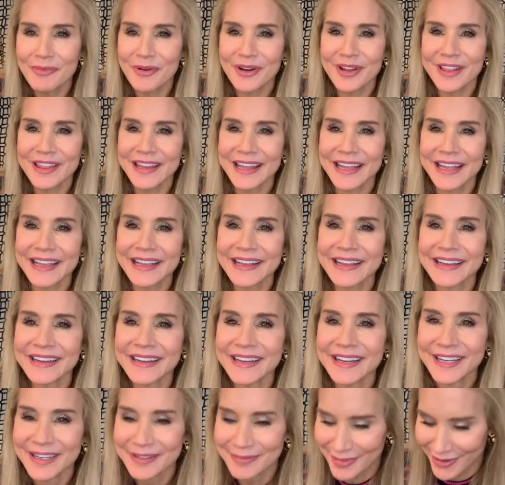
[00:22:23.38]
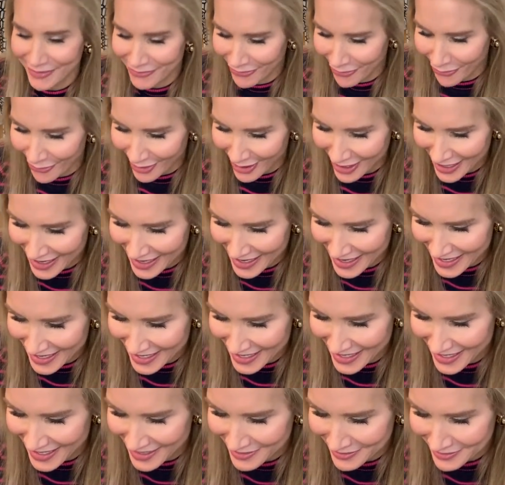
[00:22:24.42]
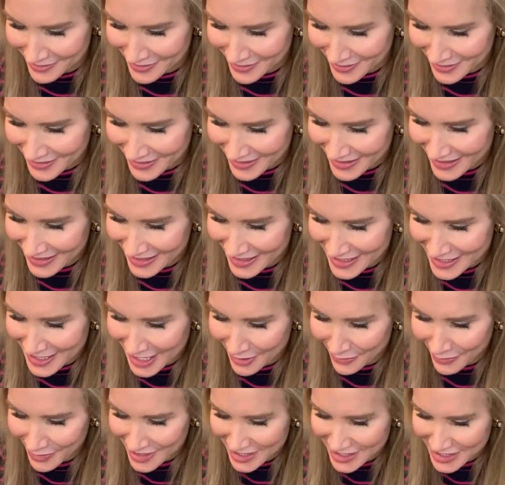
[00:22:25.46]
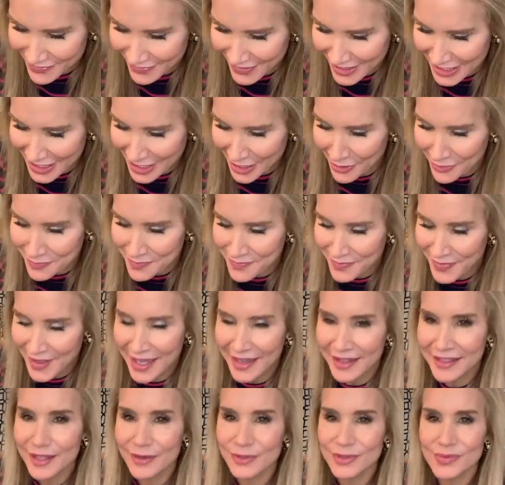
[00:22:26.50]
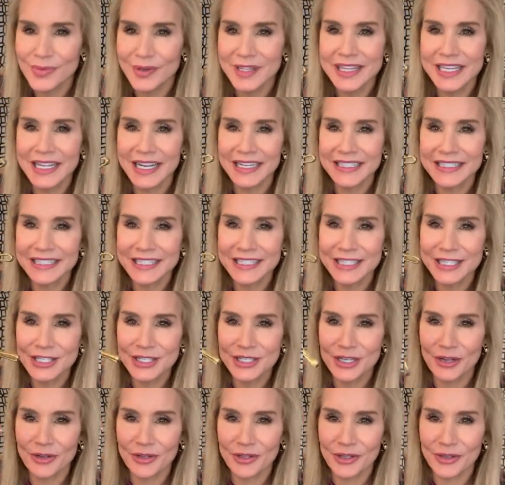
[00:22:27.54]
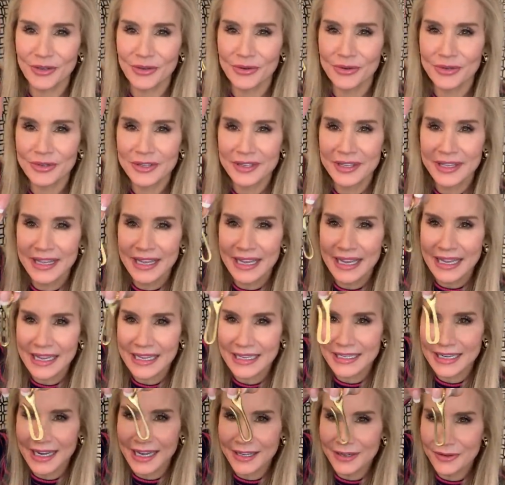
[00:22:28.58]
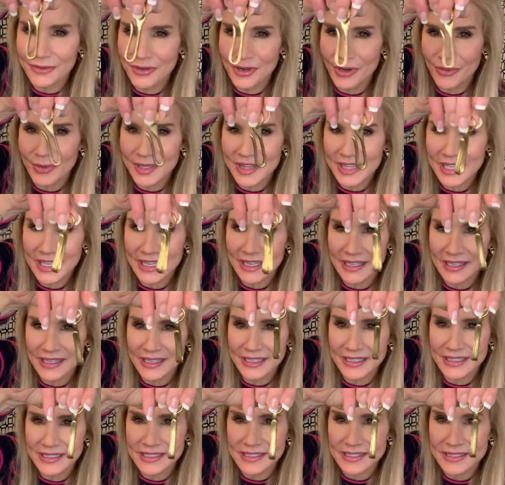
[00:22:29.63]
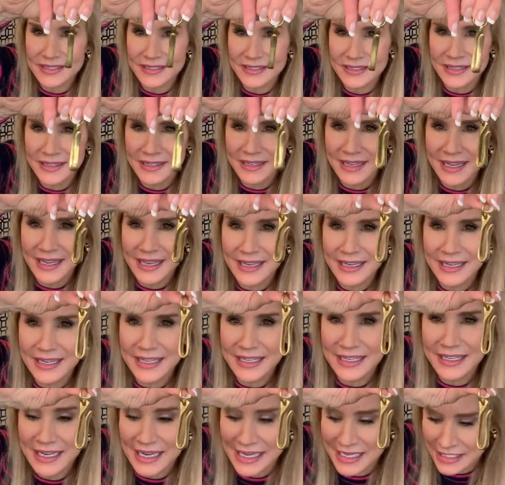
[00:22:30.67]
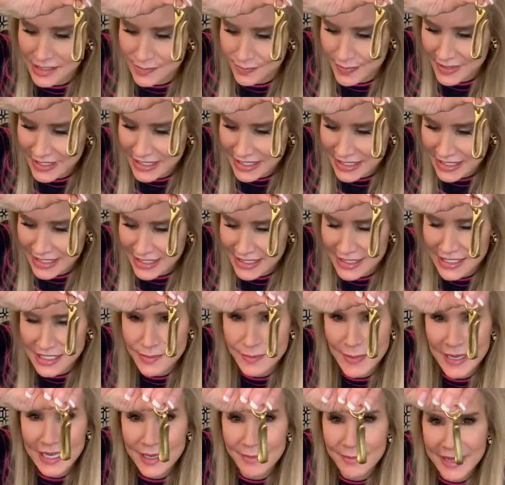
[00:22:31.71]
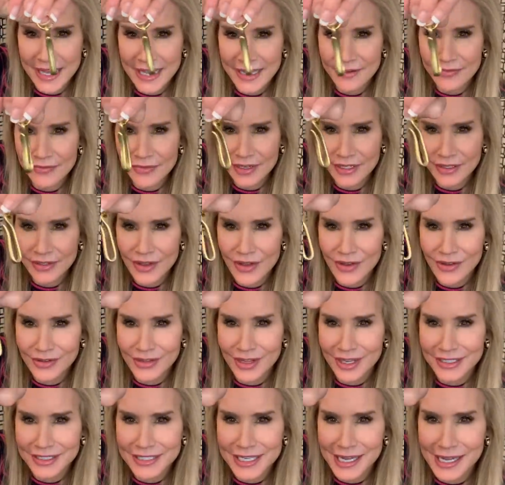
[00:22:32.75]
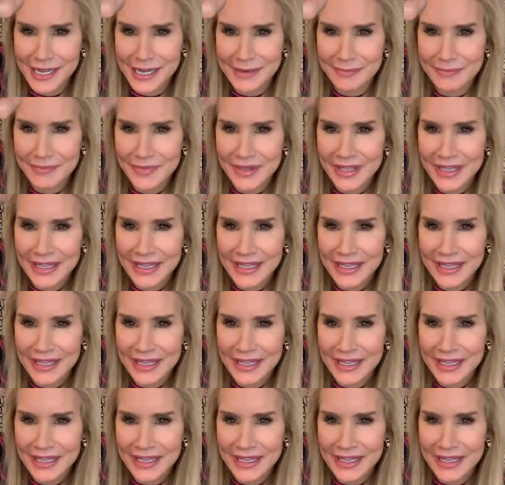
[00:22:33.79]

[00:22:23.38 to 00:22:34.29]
more thing before I uh, get done with this video. There was one thing I didn't show you, and I don't know what the heck it is. And it has been in this makeup bag for a long, long time.